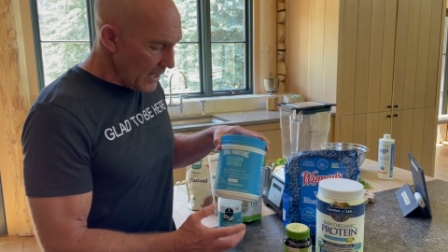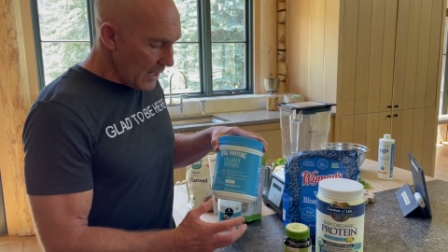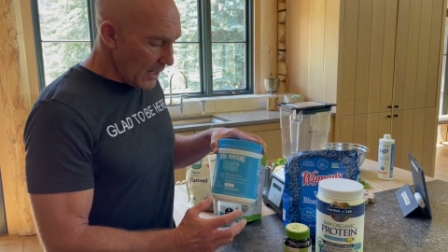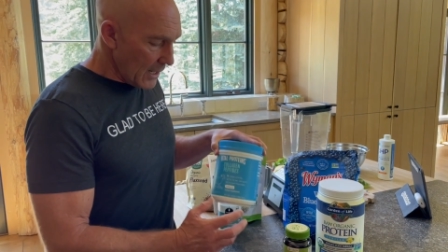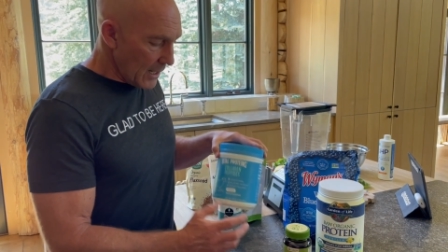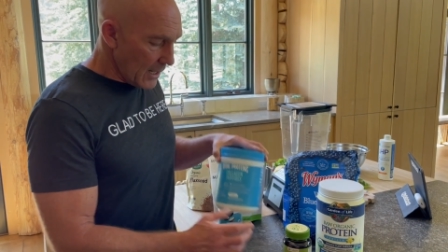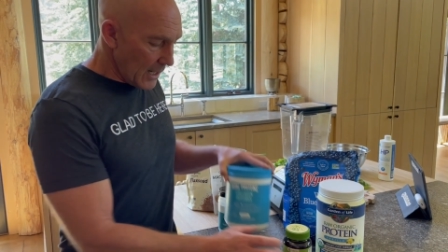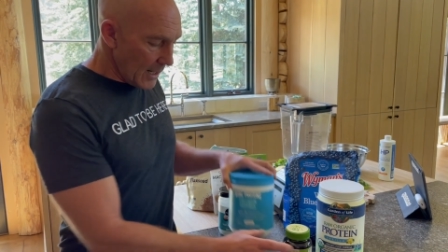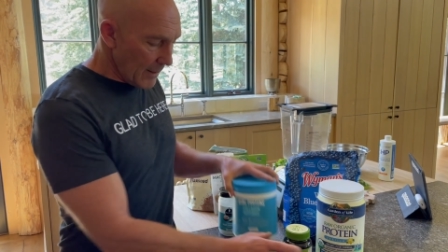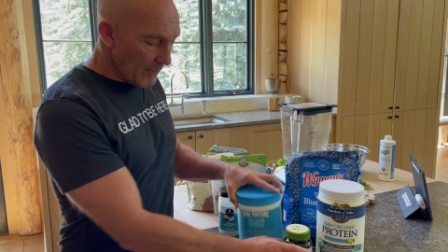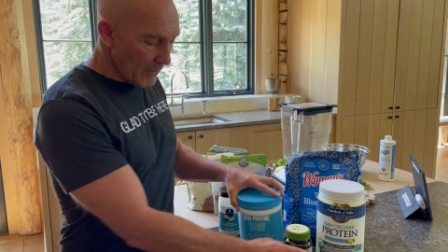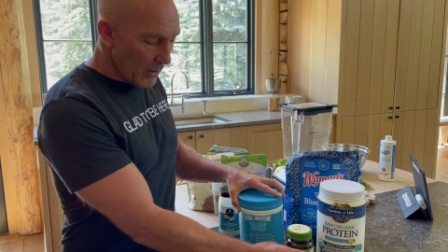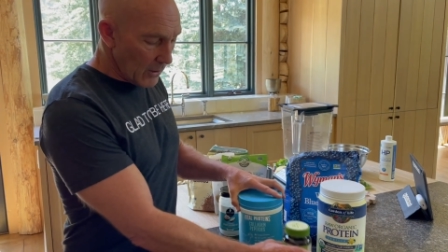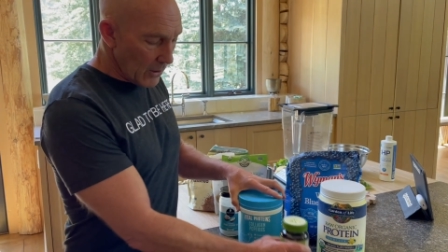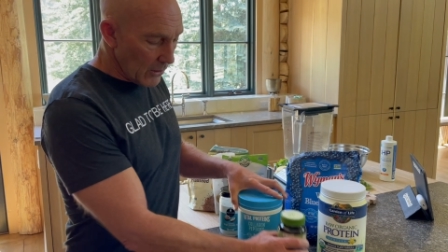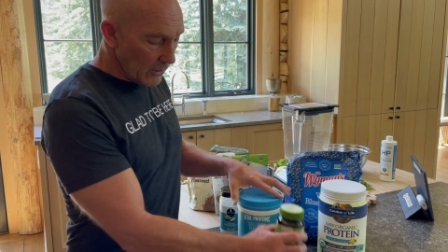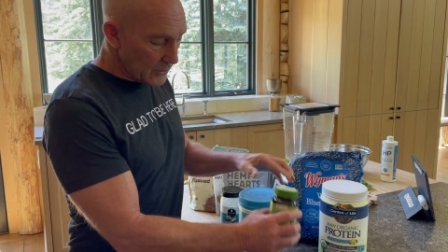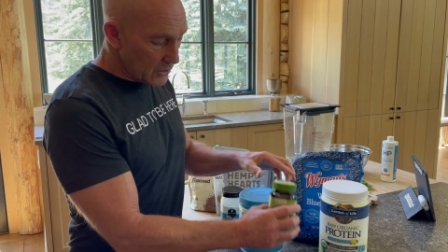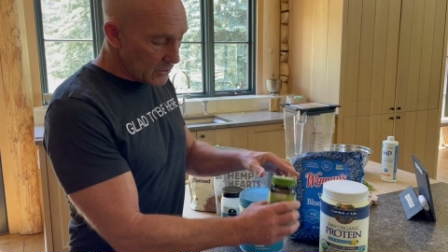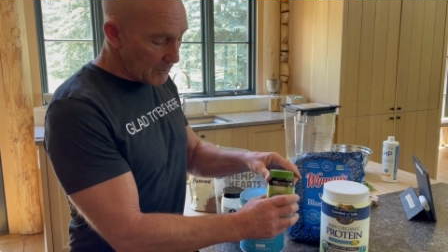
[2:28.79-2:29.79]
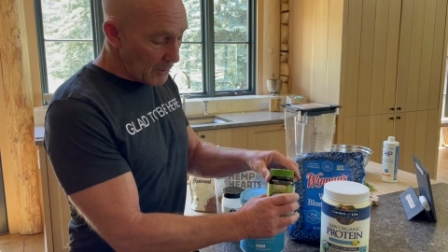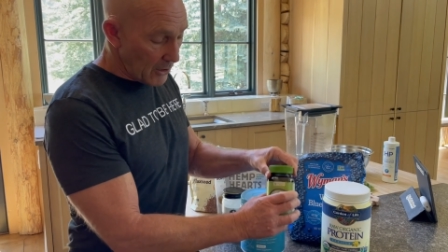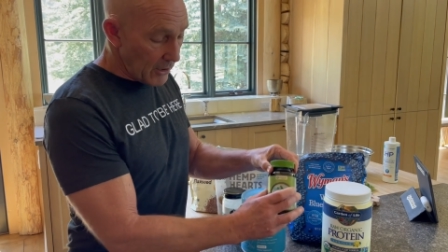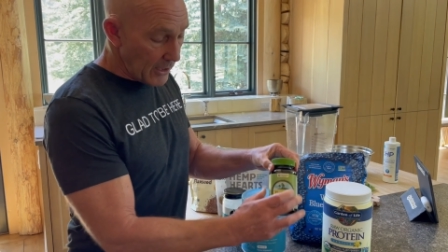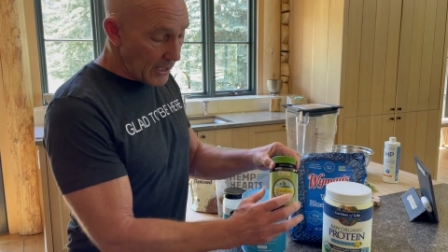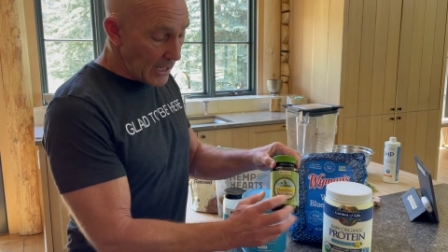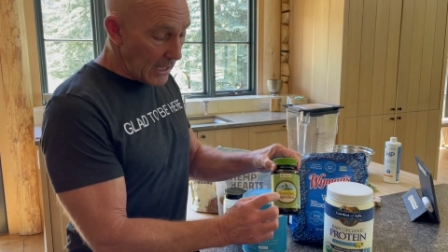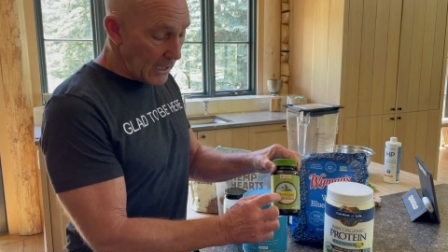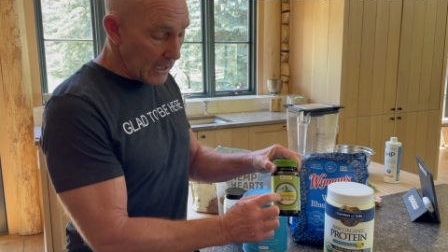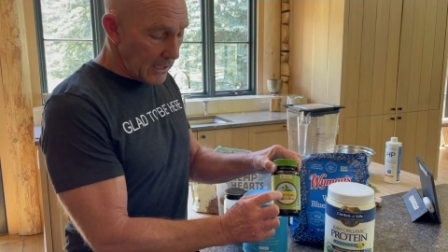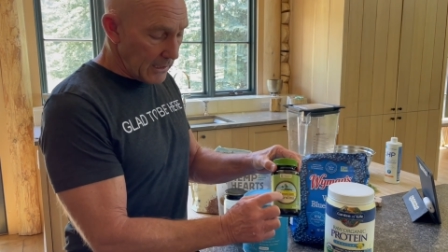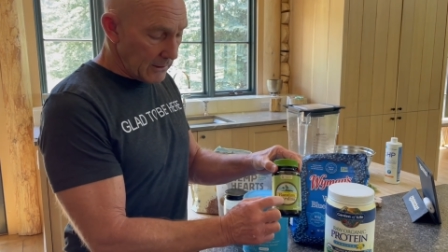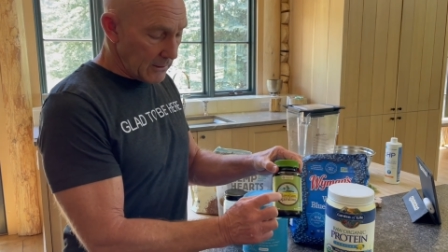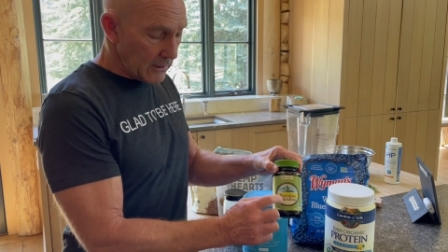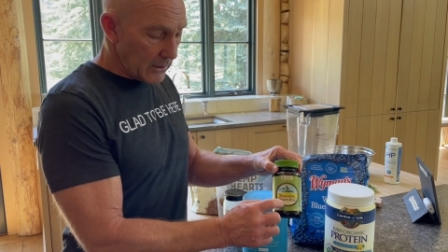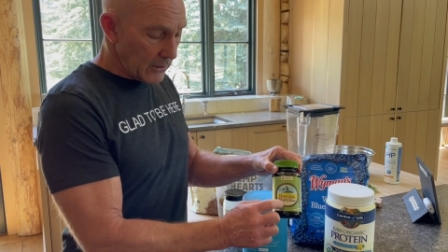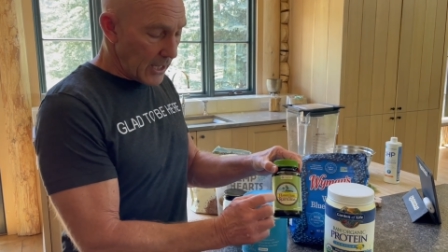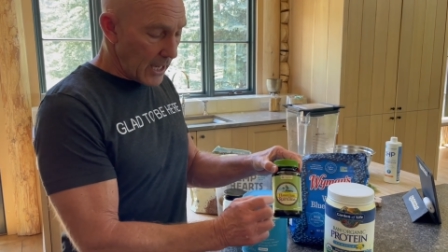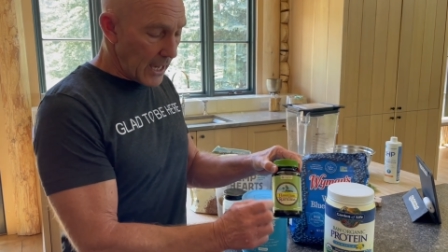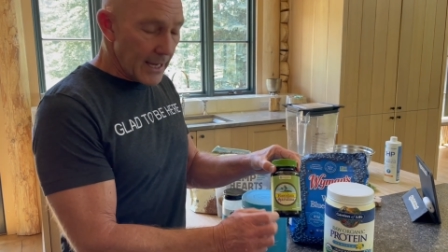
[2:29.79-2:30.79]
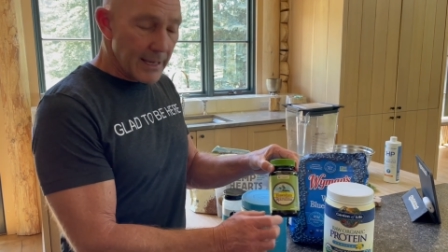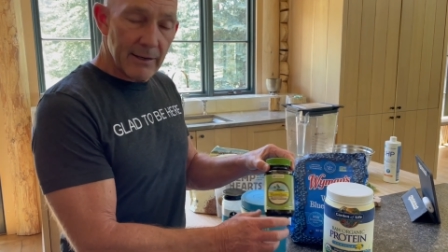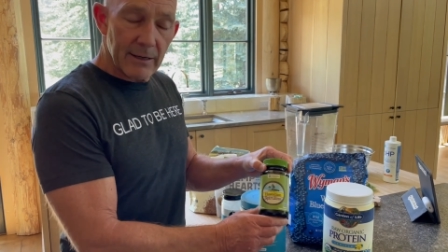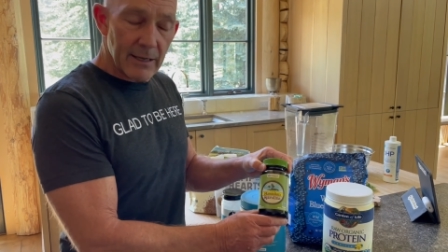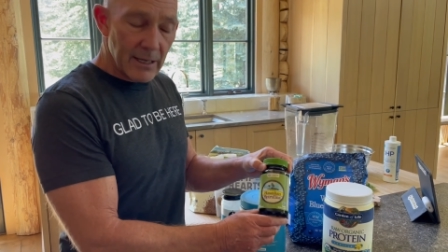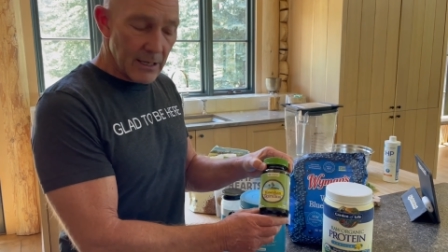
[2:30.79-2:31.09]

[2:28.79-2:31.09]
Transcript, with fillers: Um, oh, spirinella, okay?